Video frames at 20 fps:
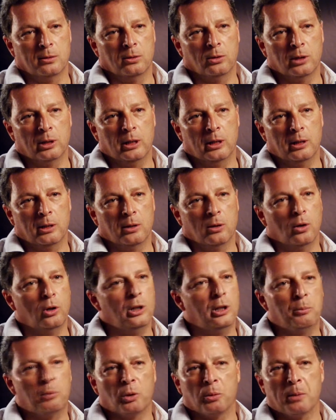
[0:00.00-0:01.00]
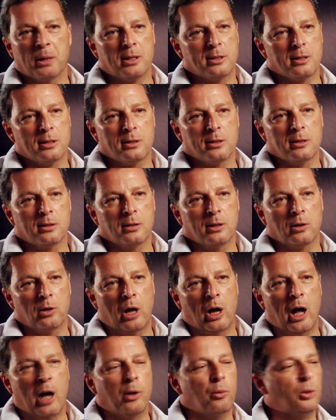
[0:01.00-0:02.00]
okay? Only promises.
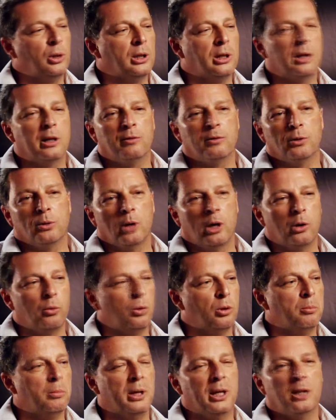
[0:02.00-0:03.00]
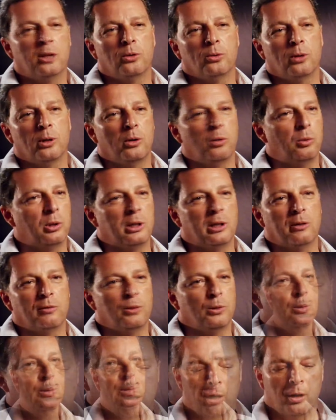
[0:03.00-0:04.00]
I will give you, I will make you, I will
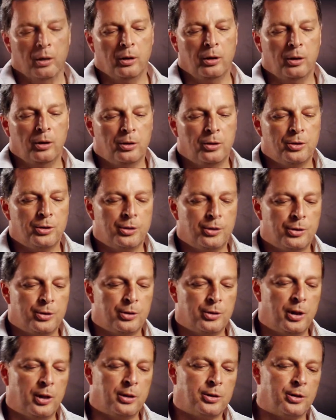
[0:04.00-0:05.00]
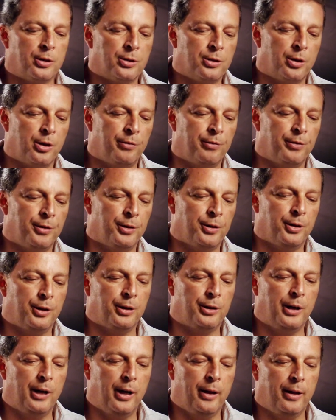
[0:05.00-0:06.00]
give you. The success of
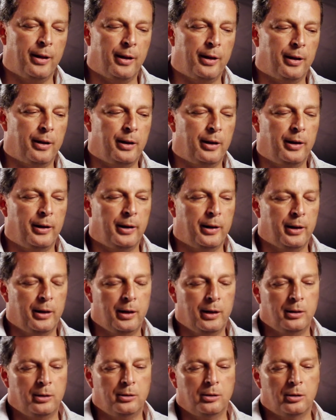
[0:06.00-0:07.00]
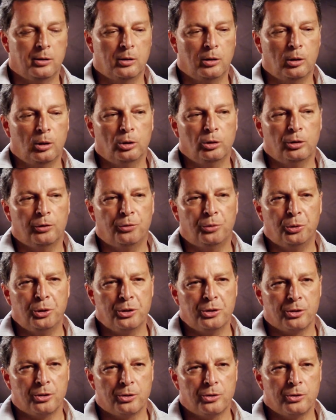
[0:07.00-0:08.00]
another had a lot of
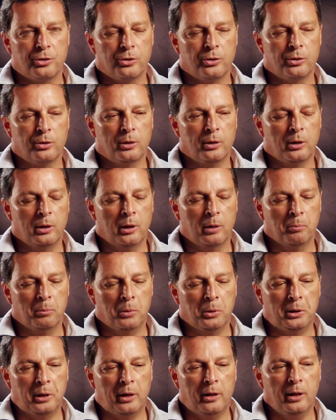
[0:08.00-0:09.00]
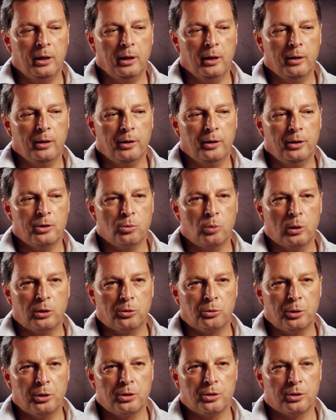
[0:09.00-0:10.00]
reasons, but I think there is
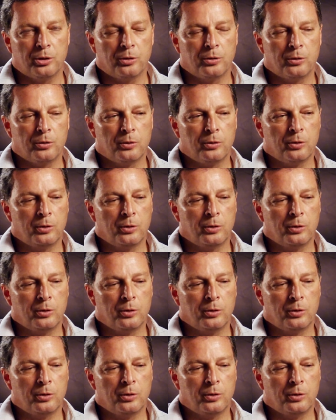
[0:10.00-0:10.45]
one reason